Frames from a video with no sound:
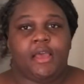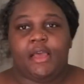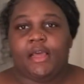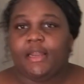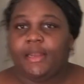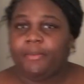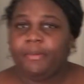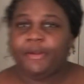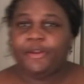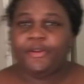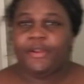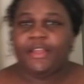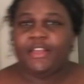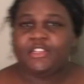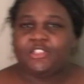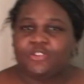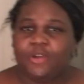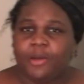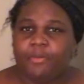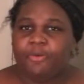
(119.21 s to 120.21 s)
let me do the
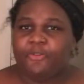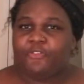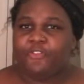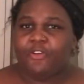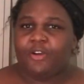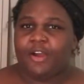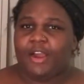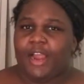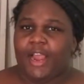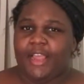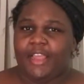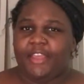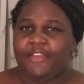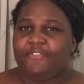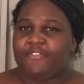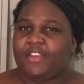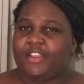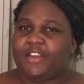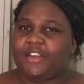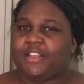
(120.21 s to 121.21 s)
intro before I
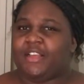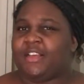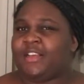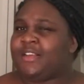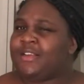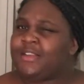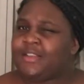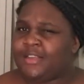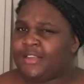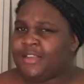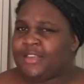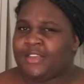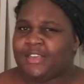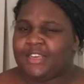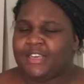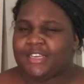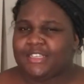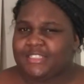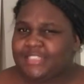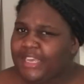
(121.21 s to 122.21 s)
even
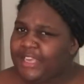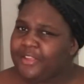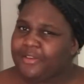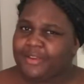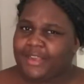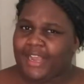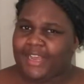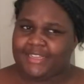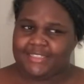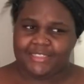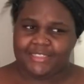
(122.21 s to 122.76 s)
tell you guys